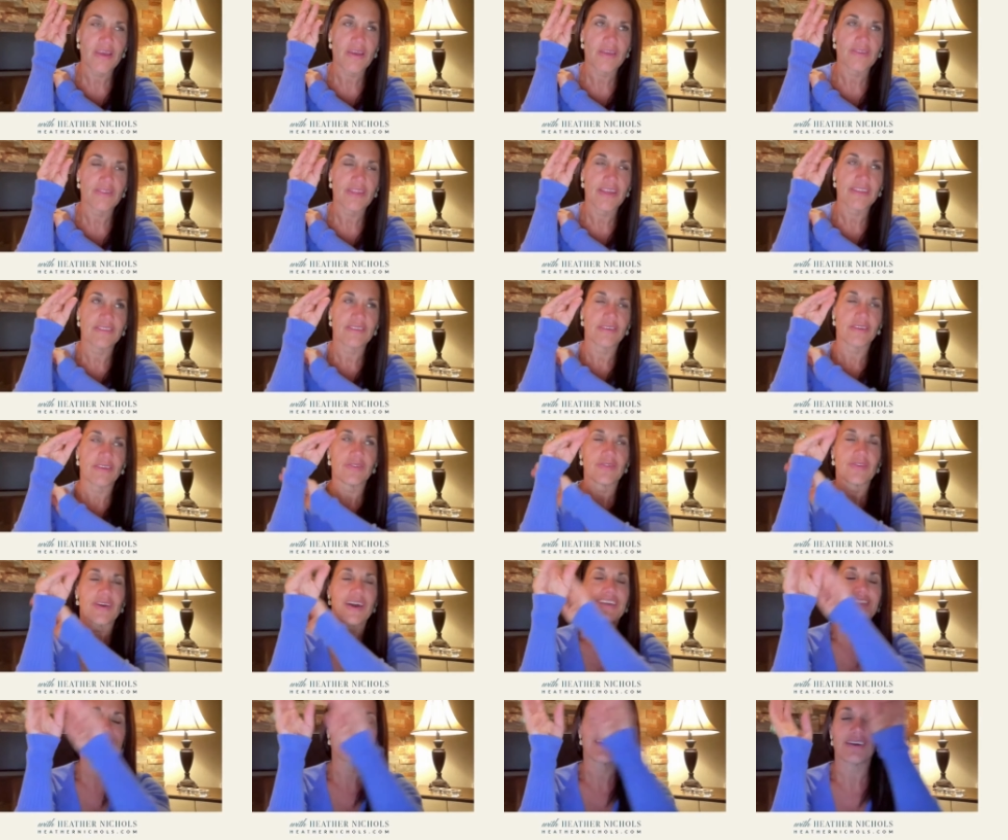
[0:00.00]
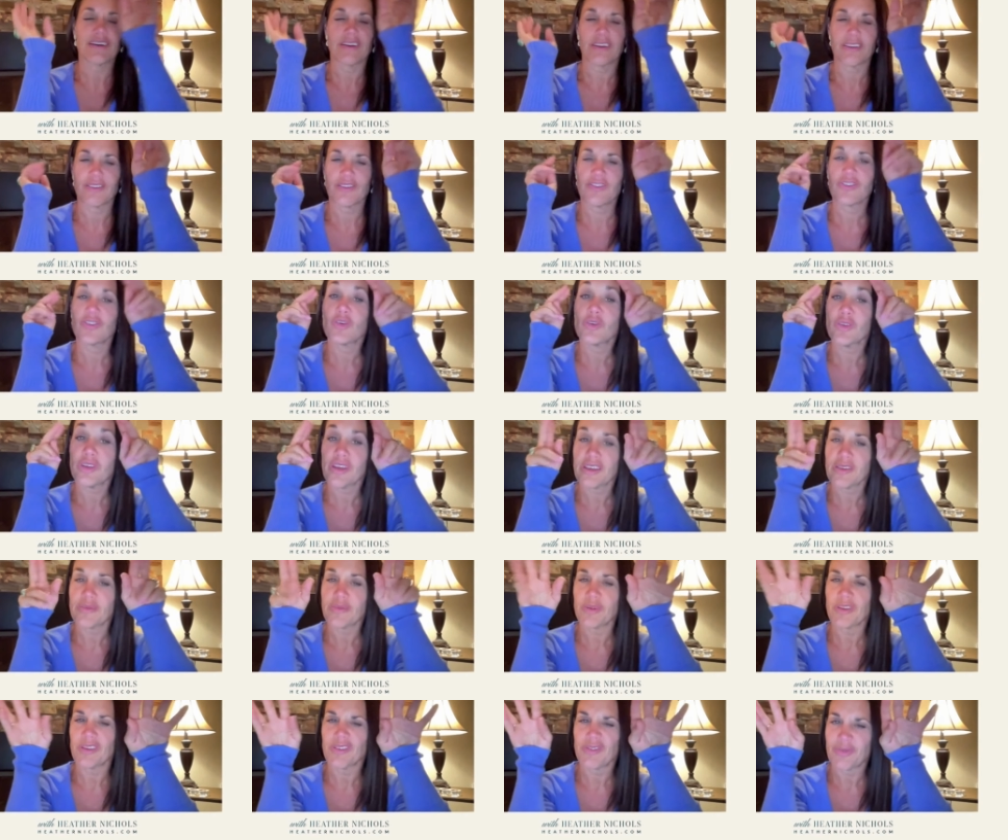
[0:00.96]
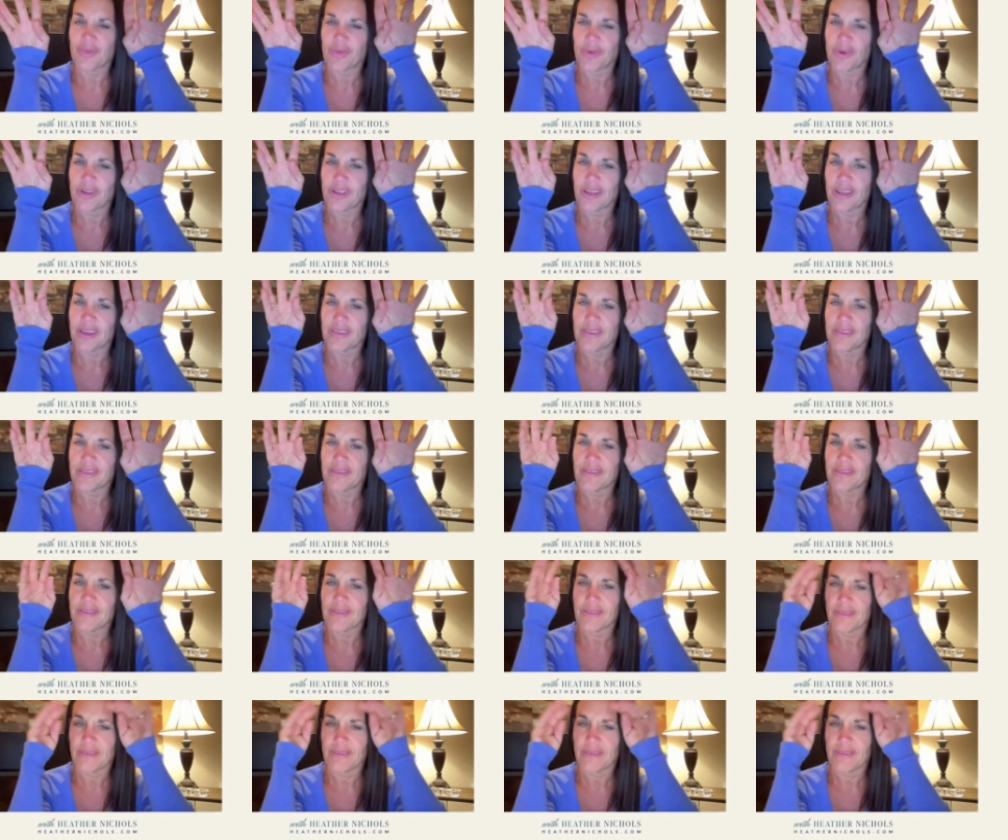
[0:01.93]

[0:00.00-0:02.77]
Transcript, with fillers: That's, it's, it's two days, but it's four days.